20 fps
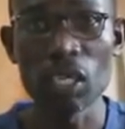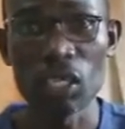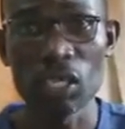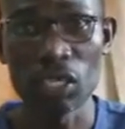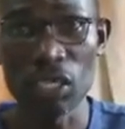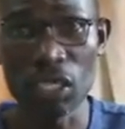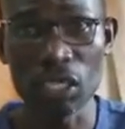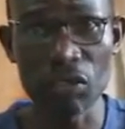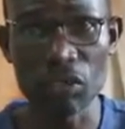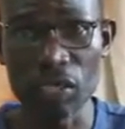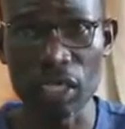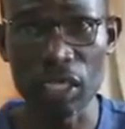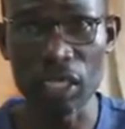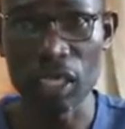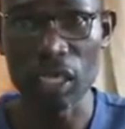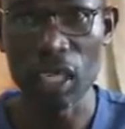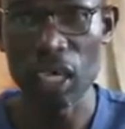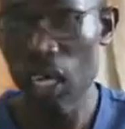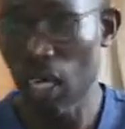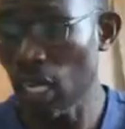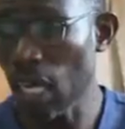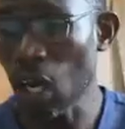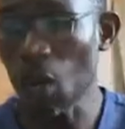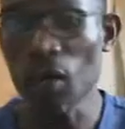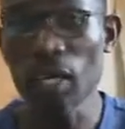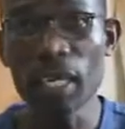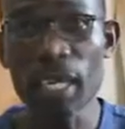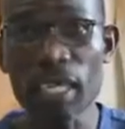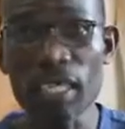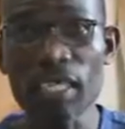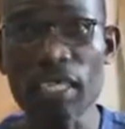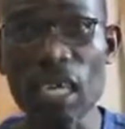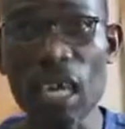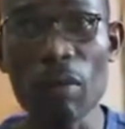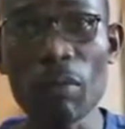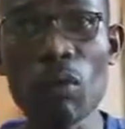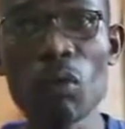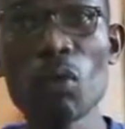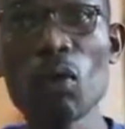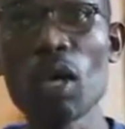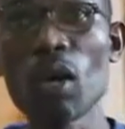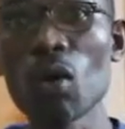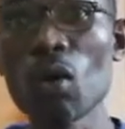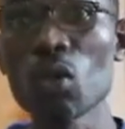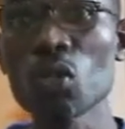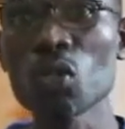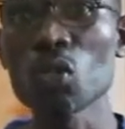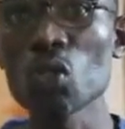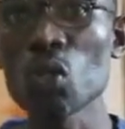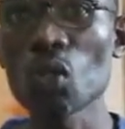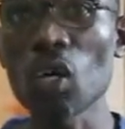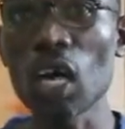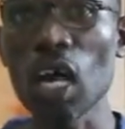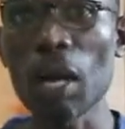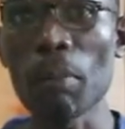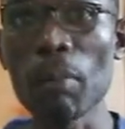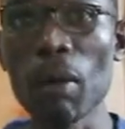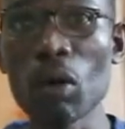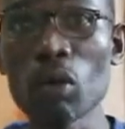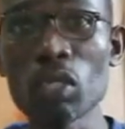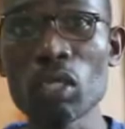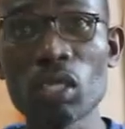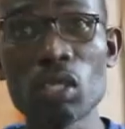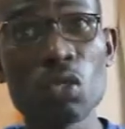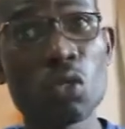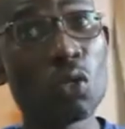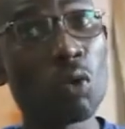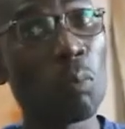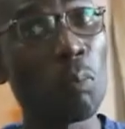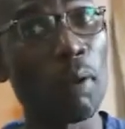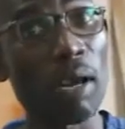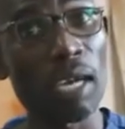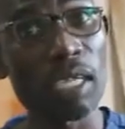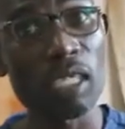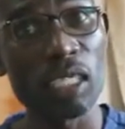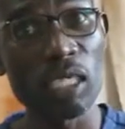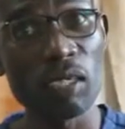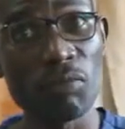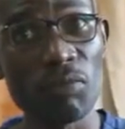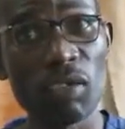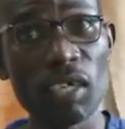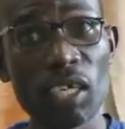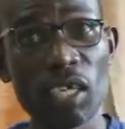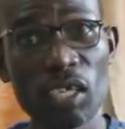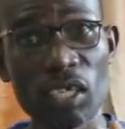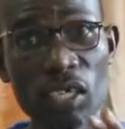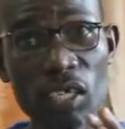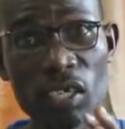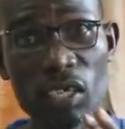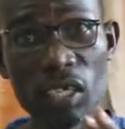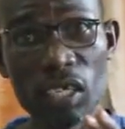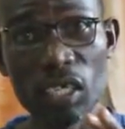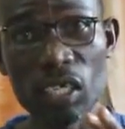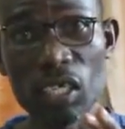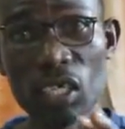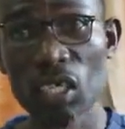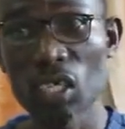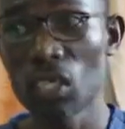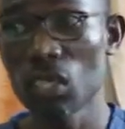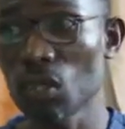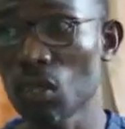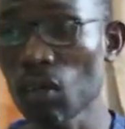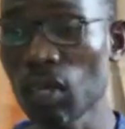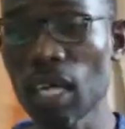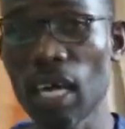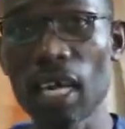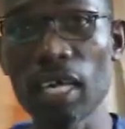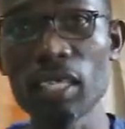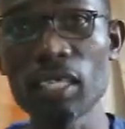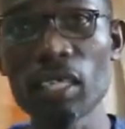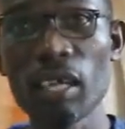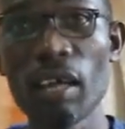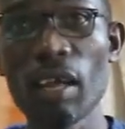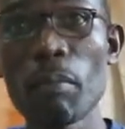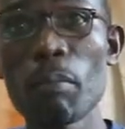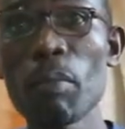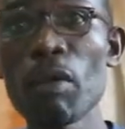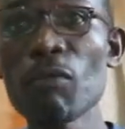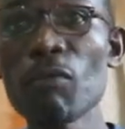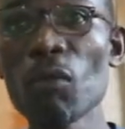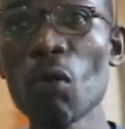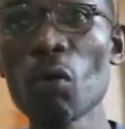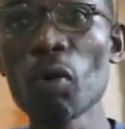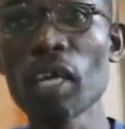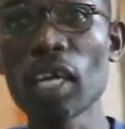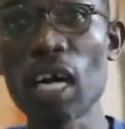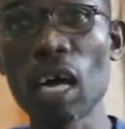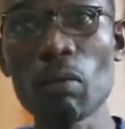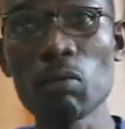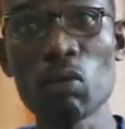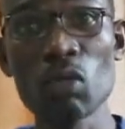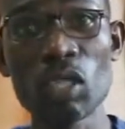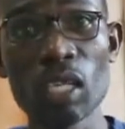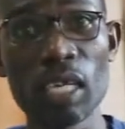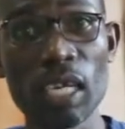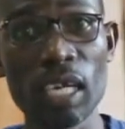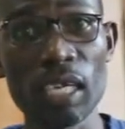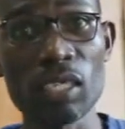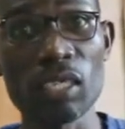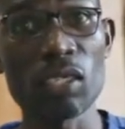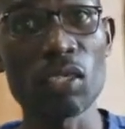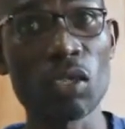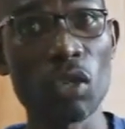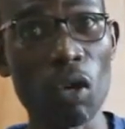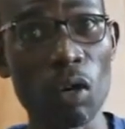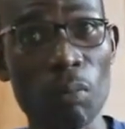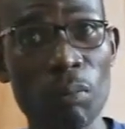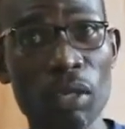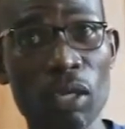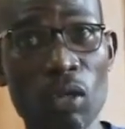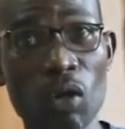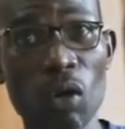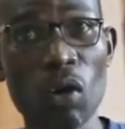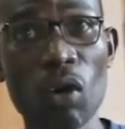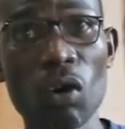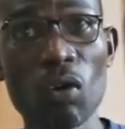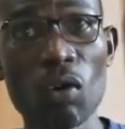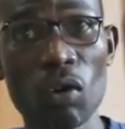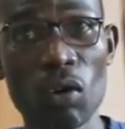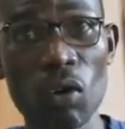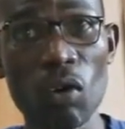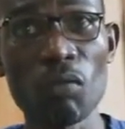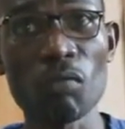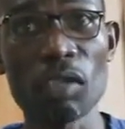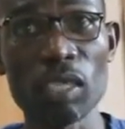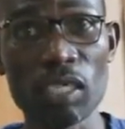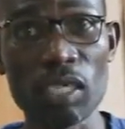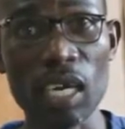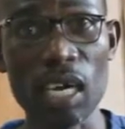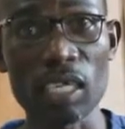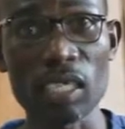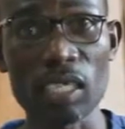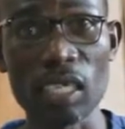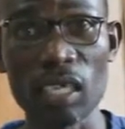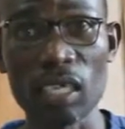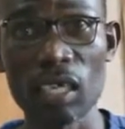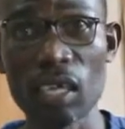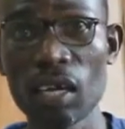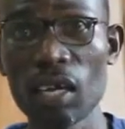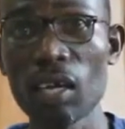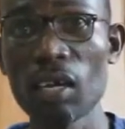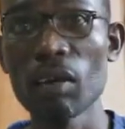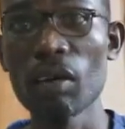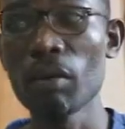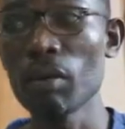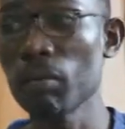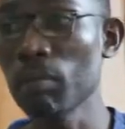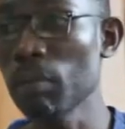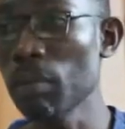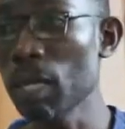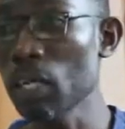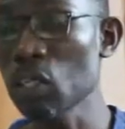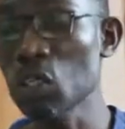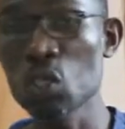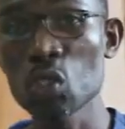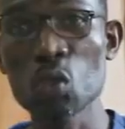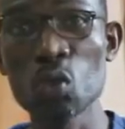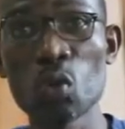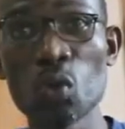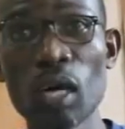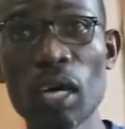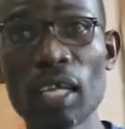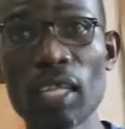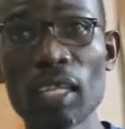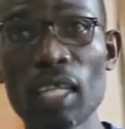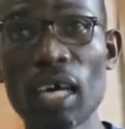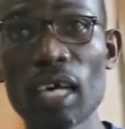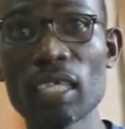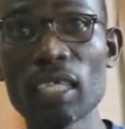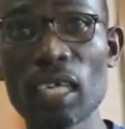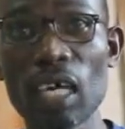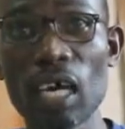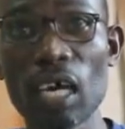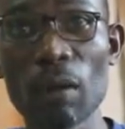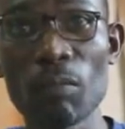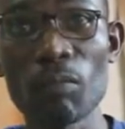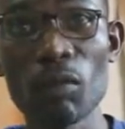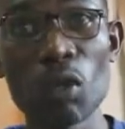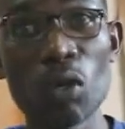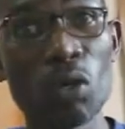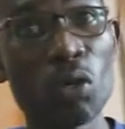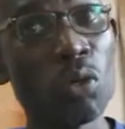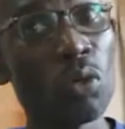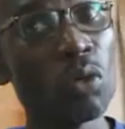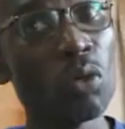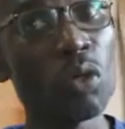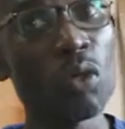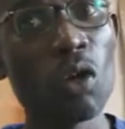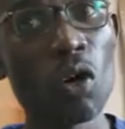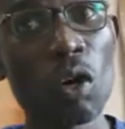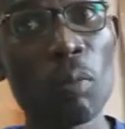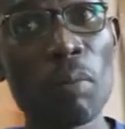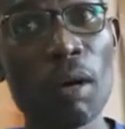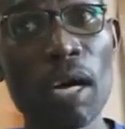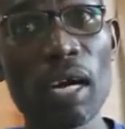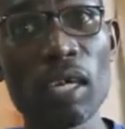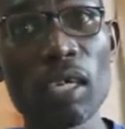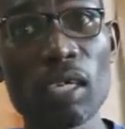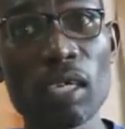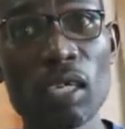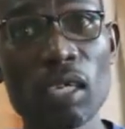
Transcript: degree. Now next time we are going to talk about superlative degree. So guys, before we come to the next topic of discussion, make sure that you go back,